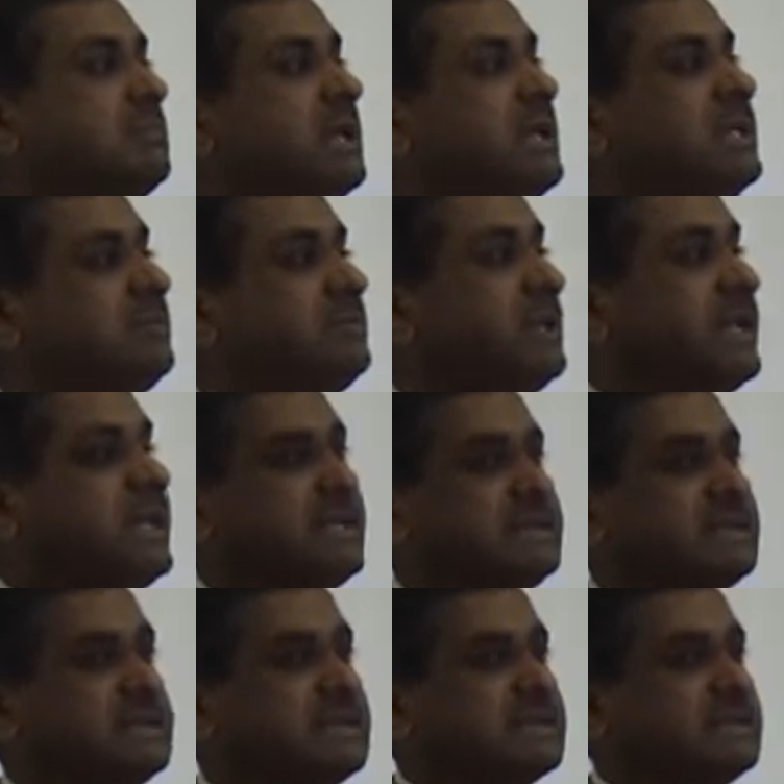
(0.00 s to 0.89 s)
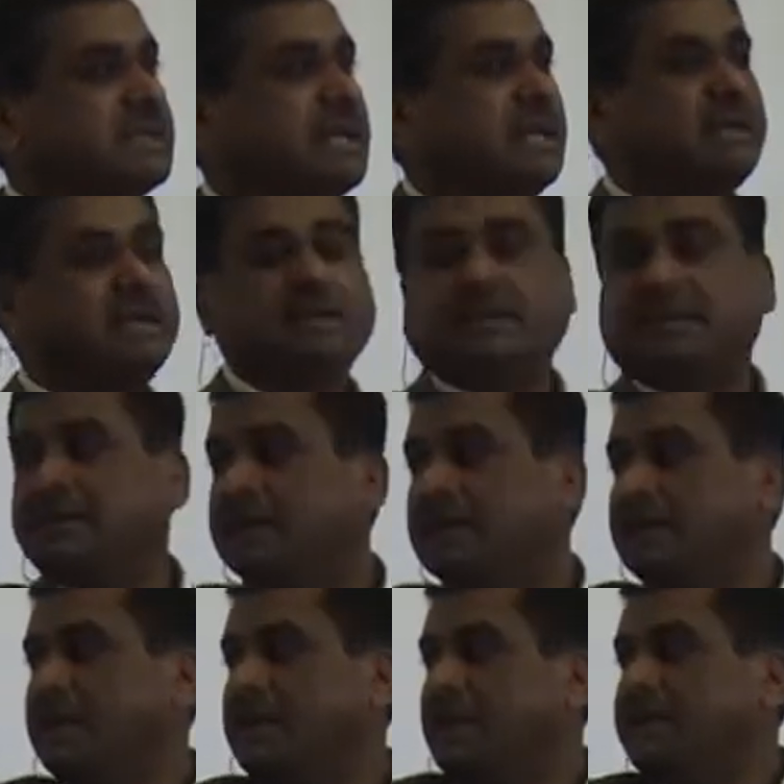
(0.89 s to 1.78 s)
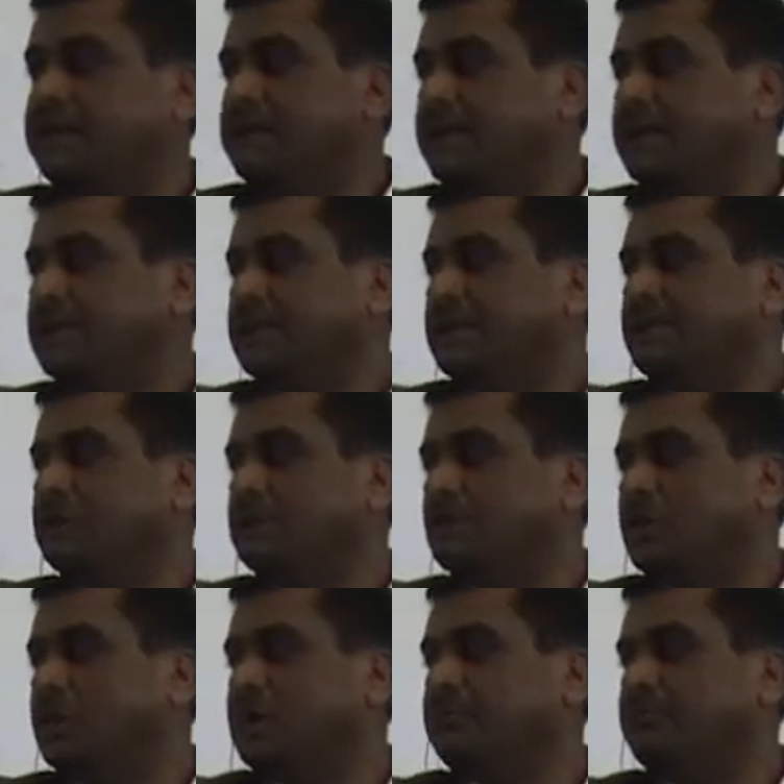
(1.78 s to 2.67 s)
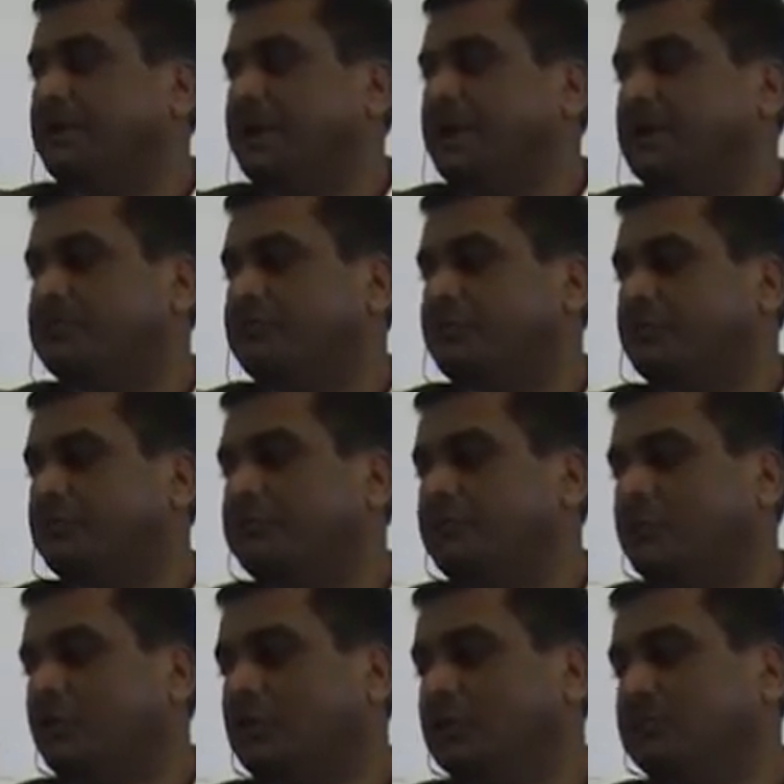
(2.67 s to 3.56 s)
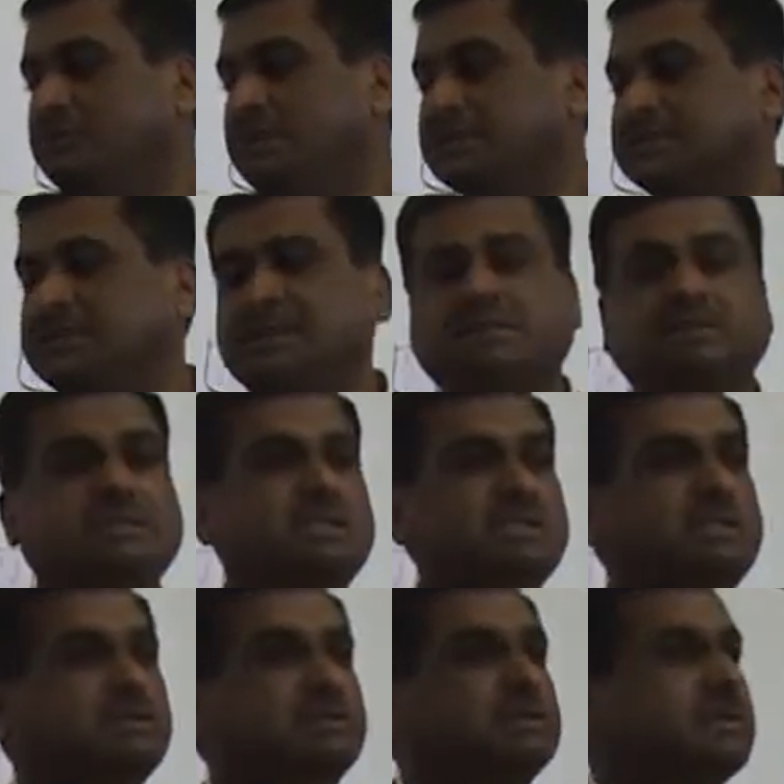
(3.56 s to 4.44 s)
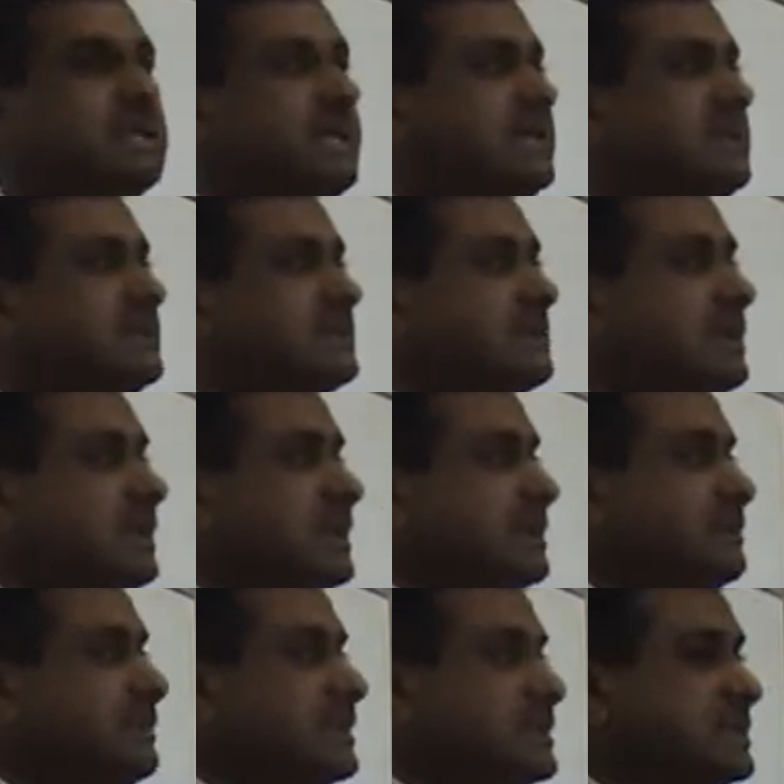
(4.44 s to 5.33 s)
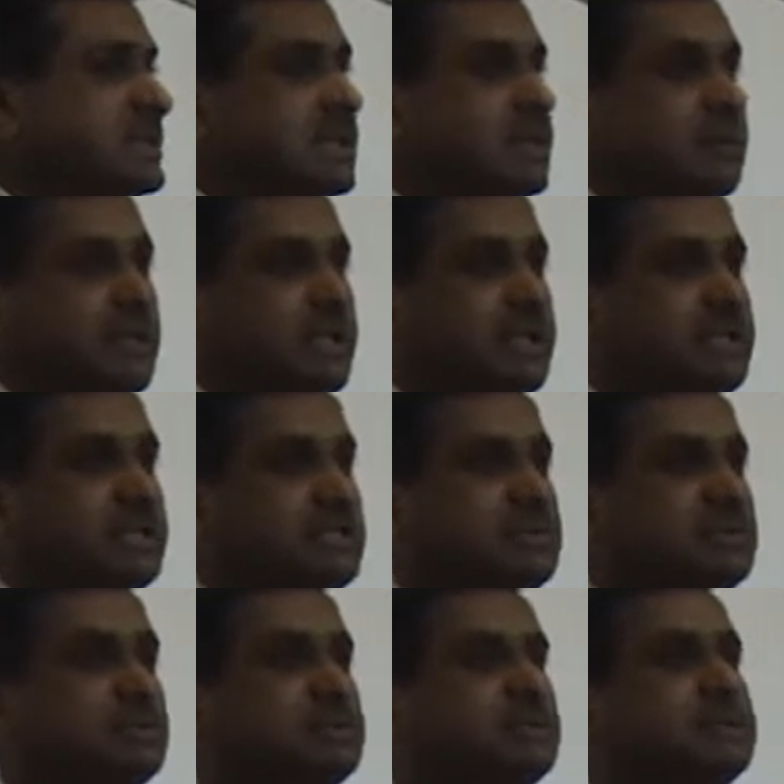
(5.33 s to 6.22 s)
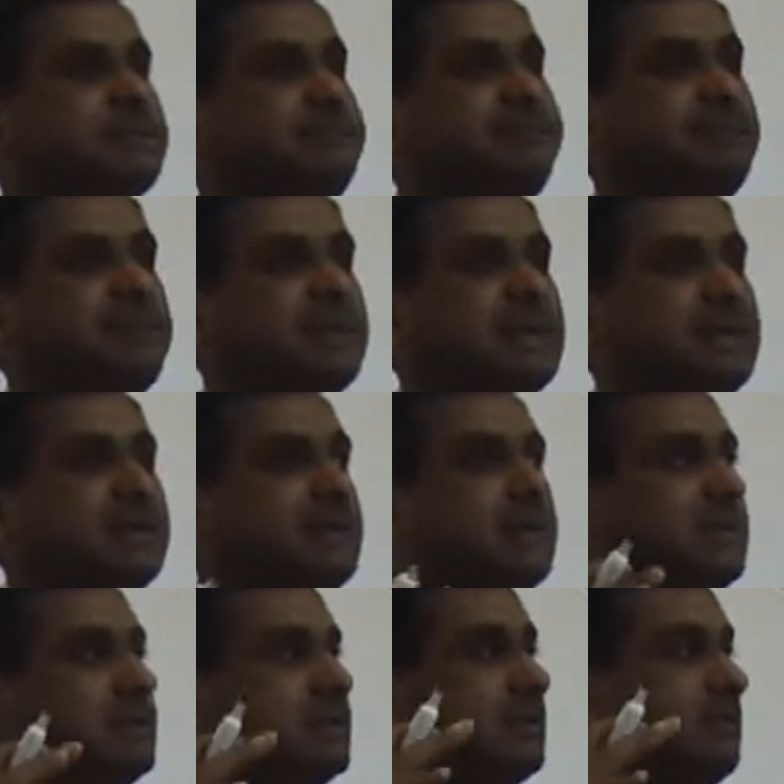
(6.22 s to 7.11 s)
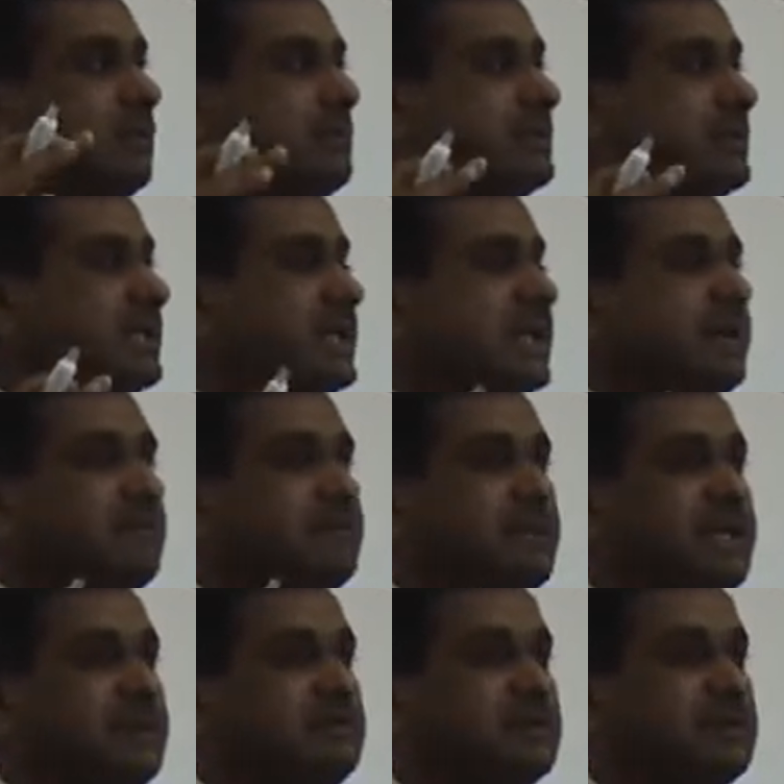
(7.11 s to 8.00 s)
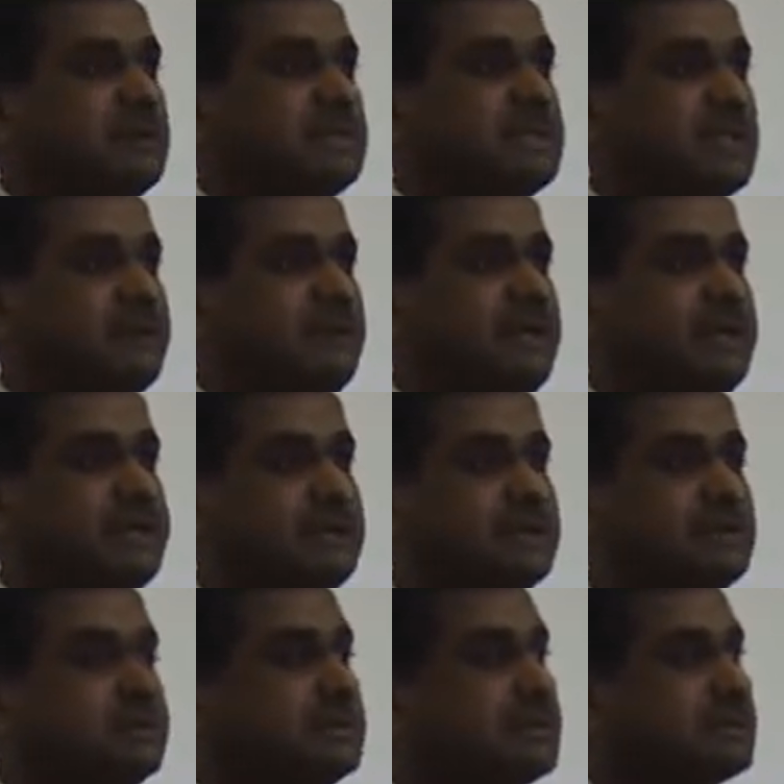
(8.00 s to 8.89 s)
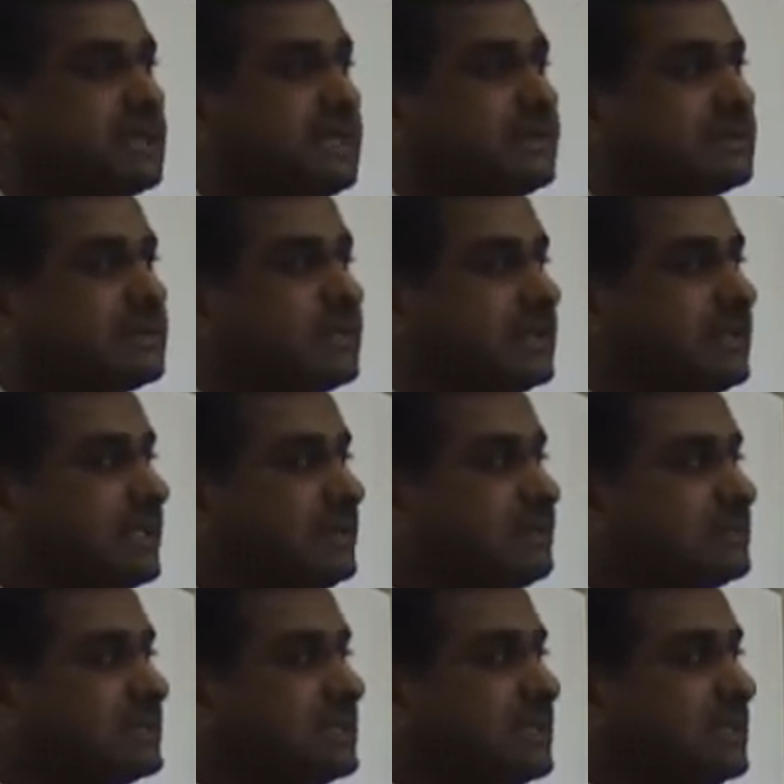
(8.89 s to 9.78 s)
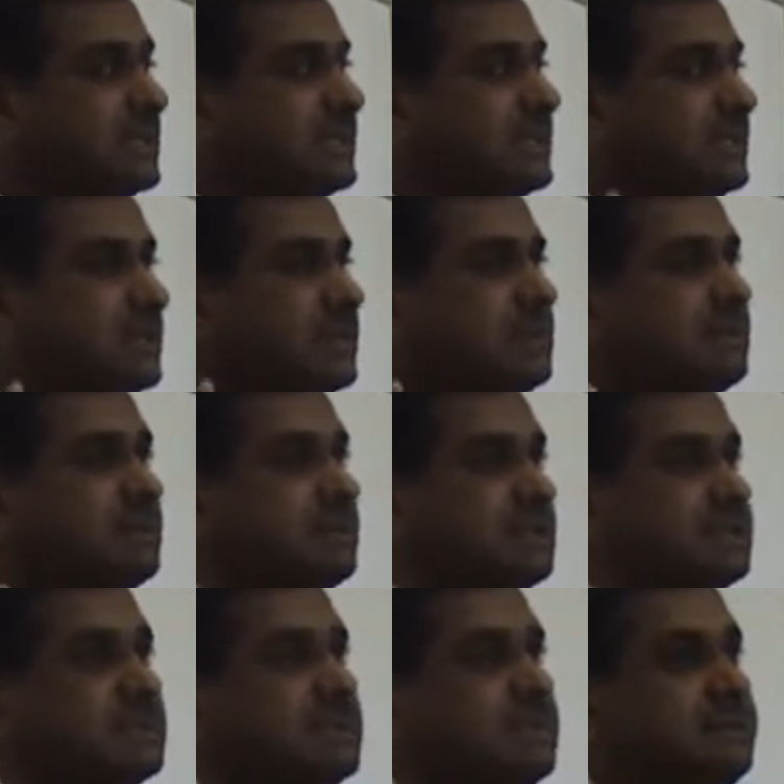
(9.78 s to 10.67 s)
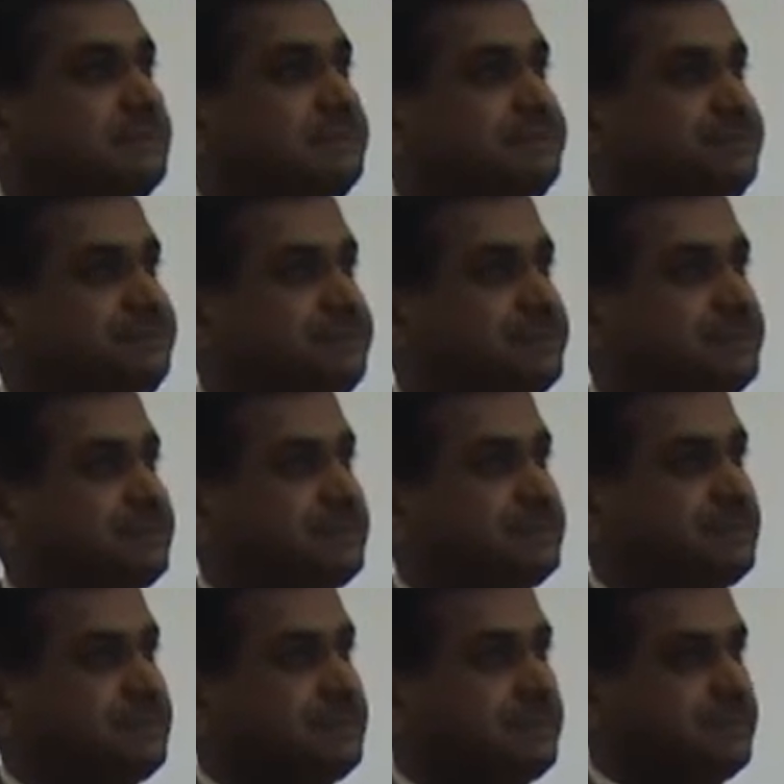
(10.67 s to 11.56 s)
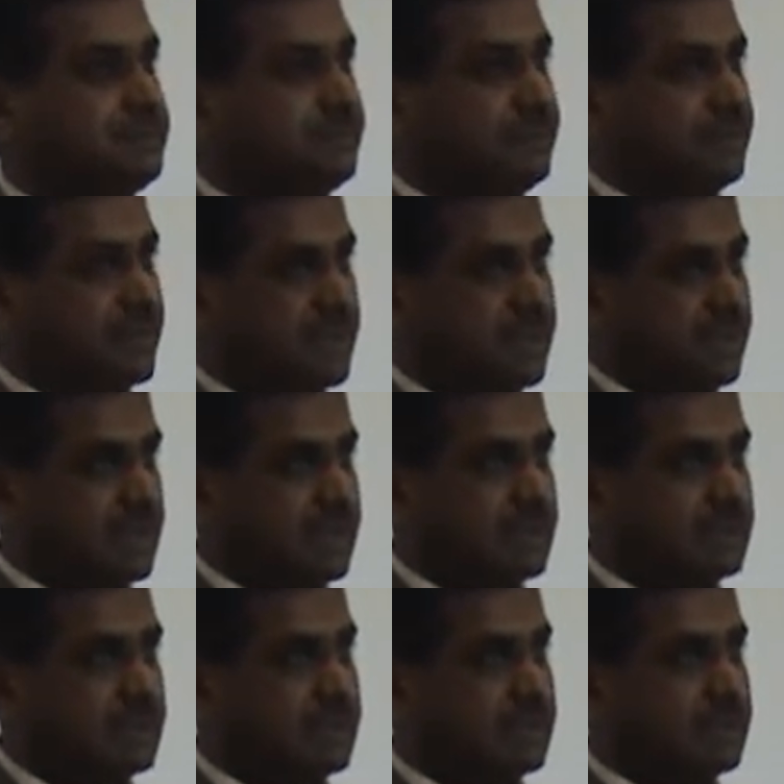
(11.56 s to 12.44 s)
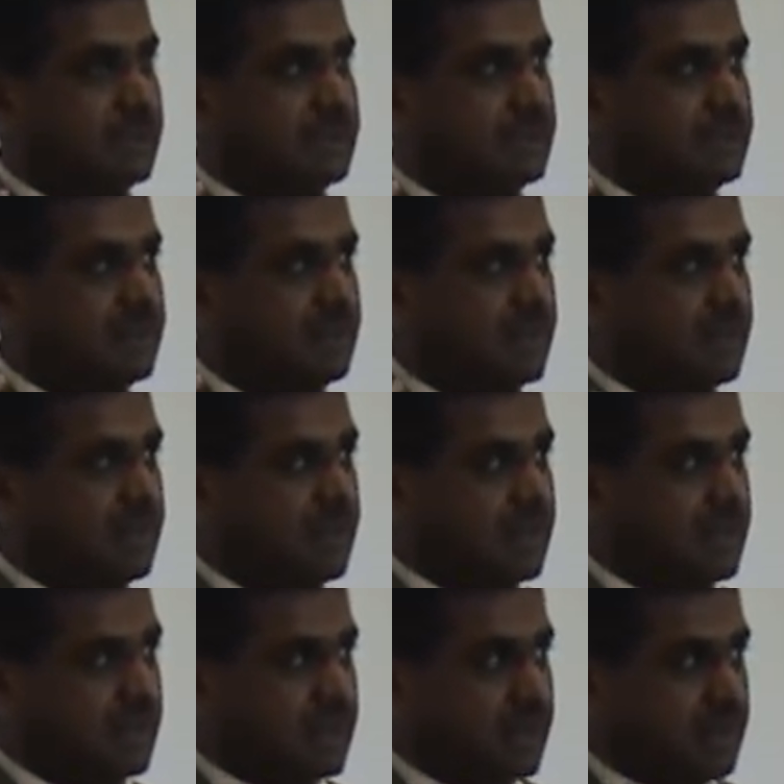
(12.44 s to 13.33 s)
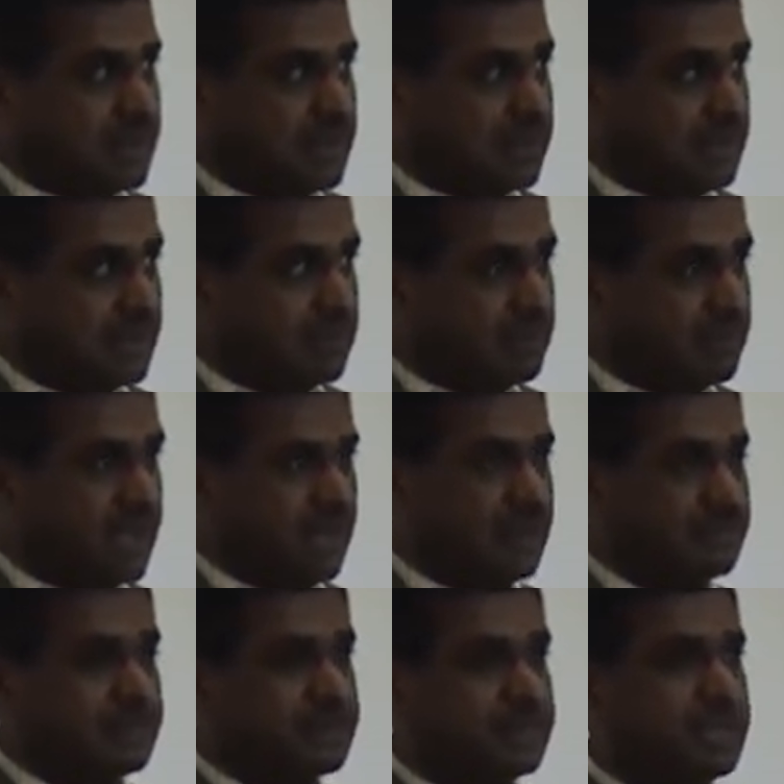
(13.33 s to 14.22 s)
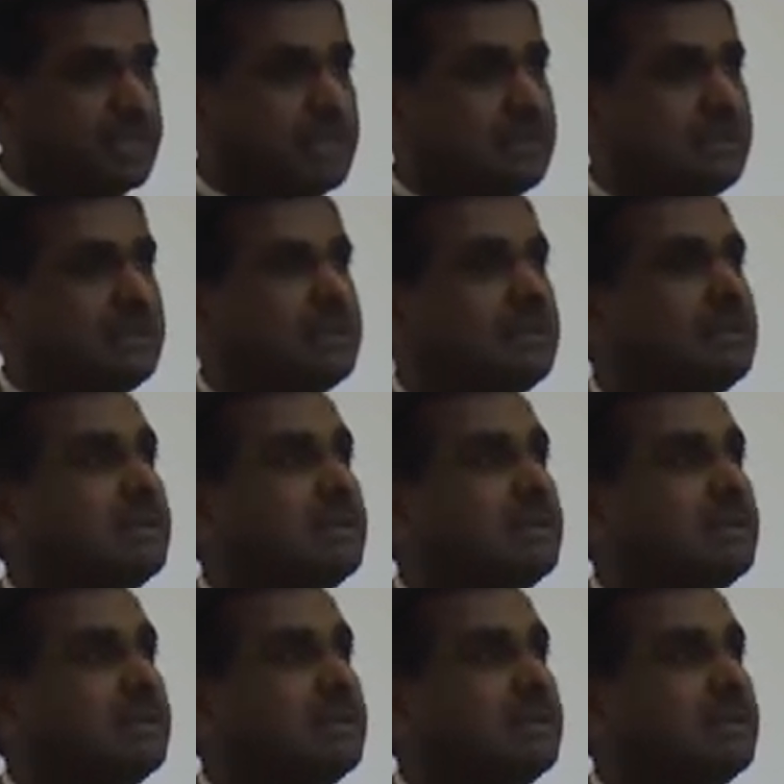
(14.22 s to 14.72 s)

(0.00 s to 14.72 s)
multiplication started, everything you are made up of, bone, muscles, tissues, tendons, ligaments, seven tissues. Remember the names of the seven tissues, Sanskrit names? Rasa, Rakta, Mansa,